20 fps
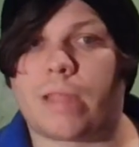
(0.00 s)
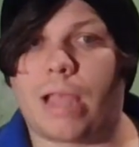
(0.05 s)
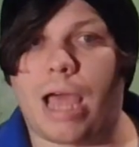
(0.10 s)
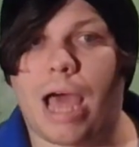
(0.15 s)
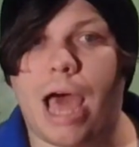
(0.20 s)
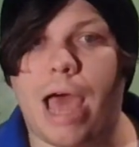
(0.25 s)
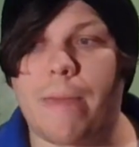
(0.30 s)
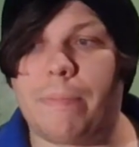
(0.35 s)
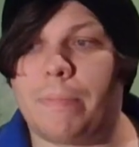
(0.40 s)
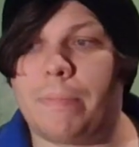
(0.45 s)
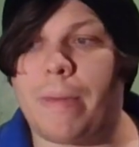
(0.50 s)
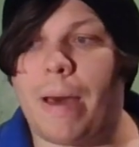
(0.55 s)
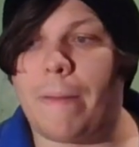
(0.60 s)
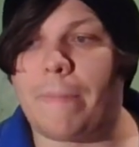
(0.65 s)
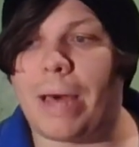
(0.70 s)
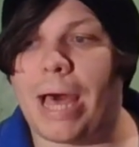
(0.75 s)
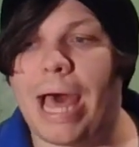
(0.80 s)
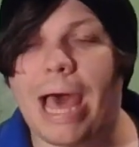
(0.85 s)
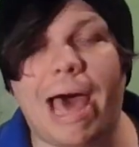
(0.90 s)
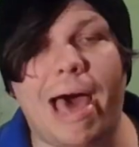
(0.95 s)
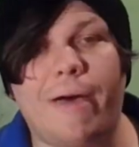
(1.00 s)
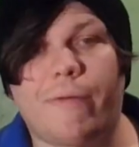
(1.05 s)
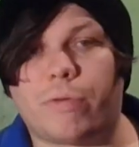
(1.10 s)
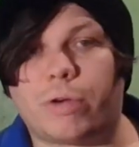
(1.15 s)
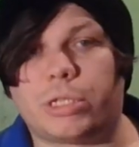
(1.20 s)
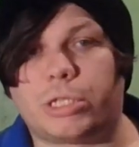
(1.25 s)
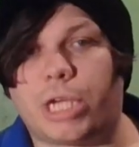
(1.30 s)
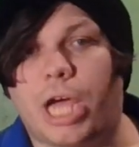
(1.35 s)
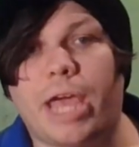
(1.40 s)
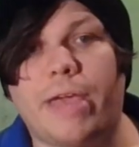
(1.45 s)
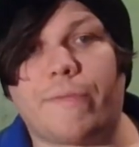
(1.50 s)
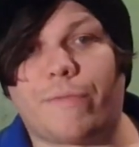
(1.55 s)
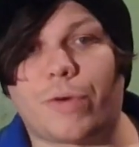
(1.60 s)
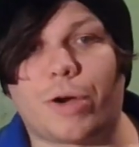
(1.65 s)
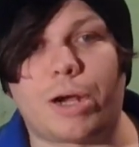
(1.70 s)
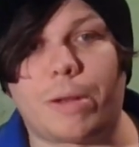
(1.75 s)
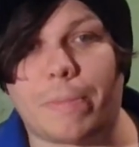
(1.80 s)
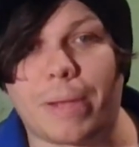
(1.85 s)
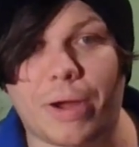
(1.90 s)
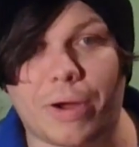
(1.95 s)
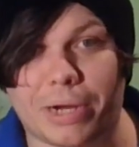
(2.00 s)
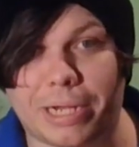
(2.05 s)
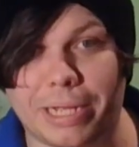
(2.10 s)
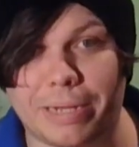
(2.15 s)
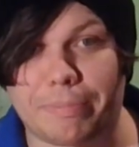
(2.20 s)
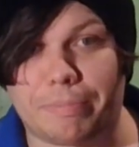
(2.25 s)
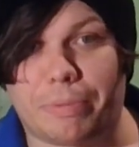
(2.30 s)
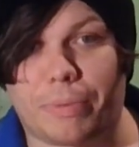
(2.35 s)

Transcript: I'm about average height for an American